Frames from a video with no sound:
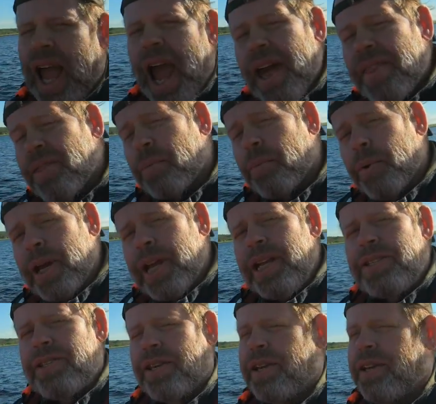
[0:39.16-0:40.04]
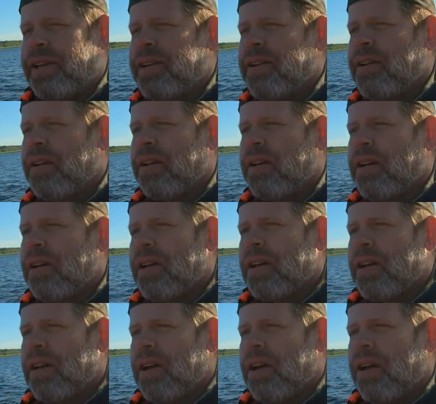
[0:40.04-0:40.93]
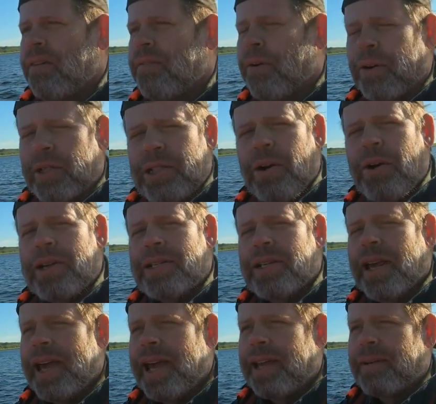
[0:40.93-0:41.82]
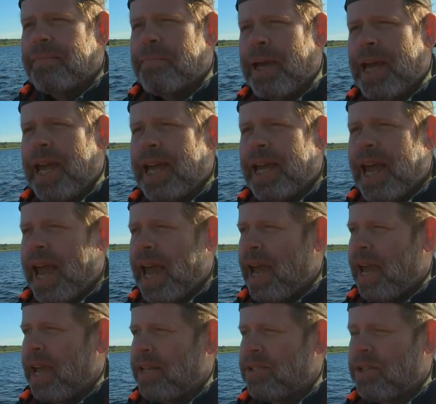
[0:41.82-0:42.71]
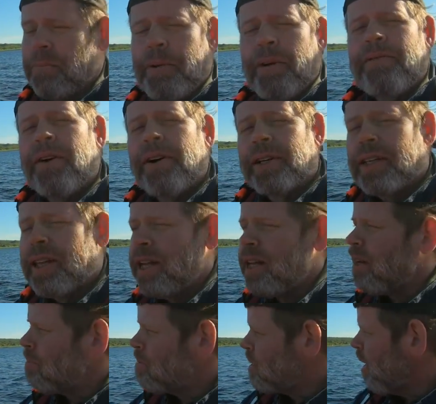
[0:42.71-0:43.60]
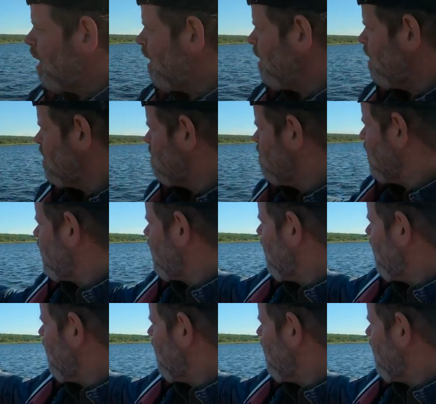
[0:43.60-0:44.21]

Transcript: And the reason for Torch Lake being a Superfund cleanup site is